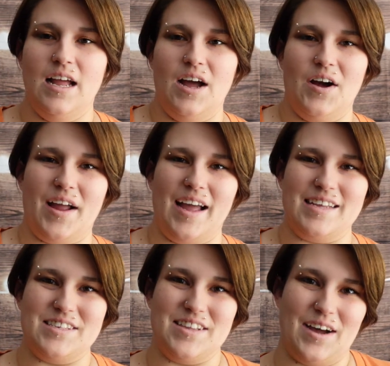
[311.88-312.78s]
Okay,
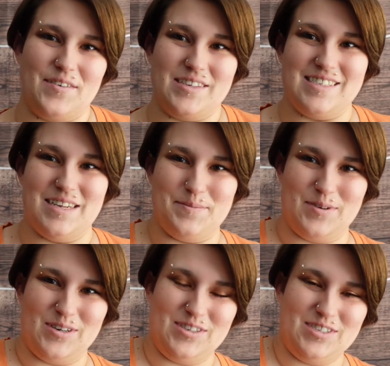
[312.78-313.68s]
so that was
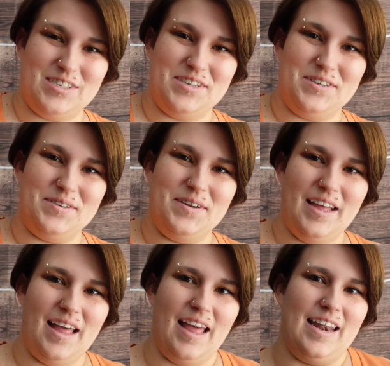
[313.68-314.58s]
number 2.
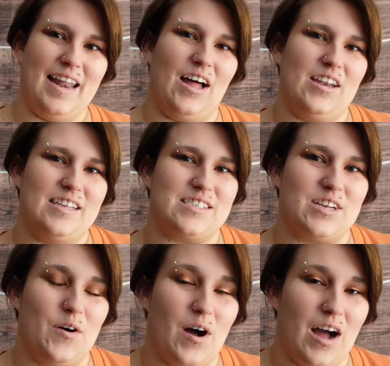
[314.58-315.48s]
Now let's
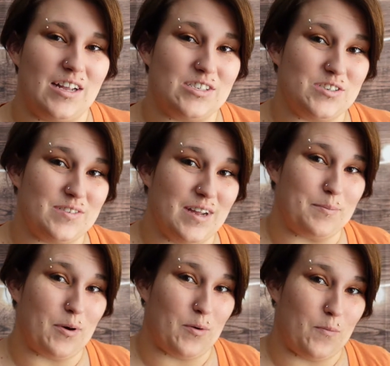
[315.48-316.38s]
go on to
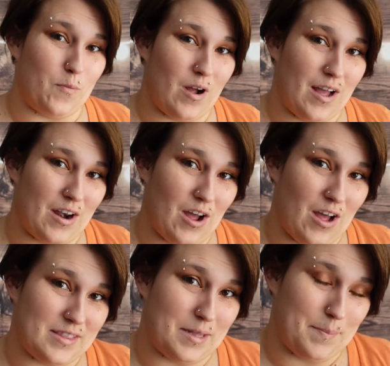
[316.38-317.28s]
number 1
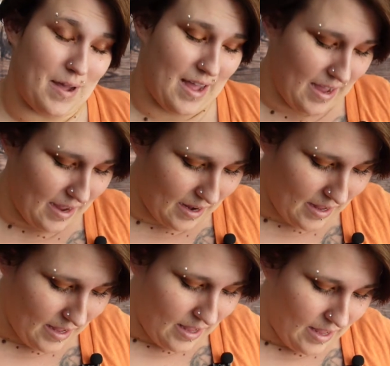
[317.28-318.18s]
on the mic.
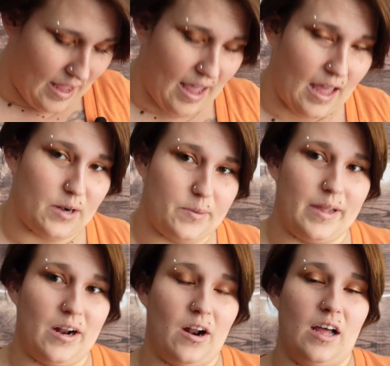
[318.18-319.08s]
And
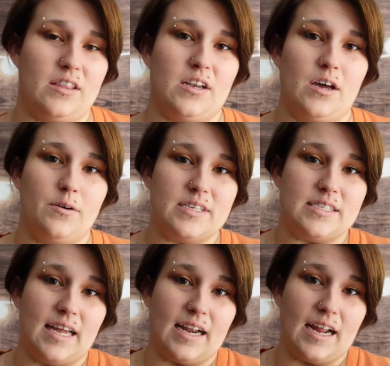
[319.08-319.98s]
we are on the lowest
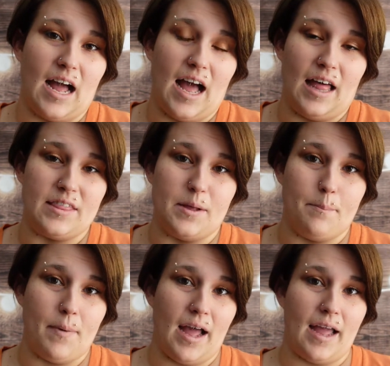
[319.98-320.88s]
setting on the
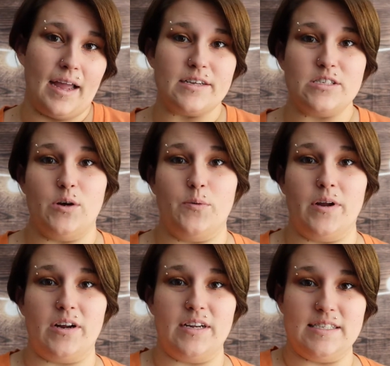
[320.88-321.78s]
mic, so we
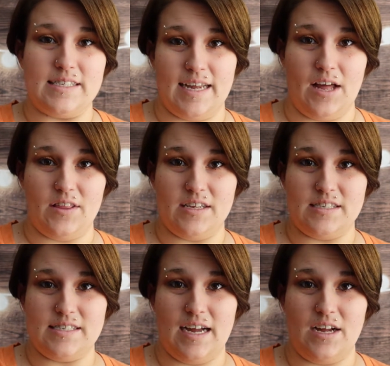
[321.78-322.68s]
are going to see how
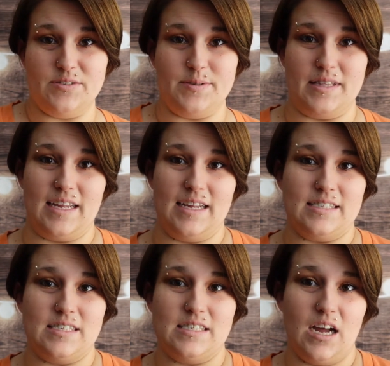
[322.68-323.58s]
this sounds with the
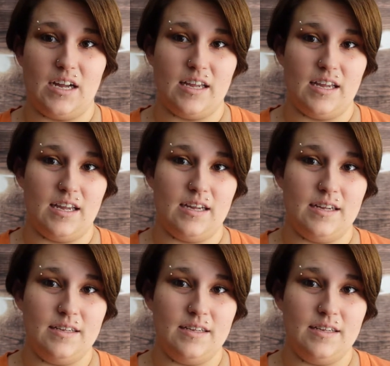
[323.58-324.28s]
kids talking.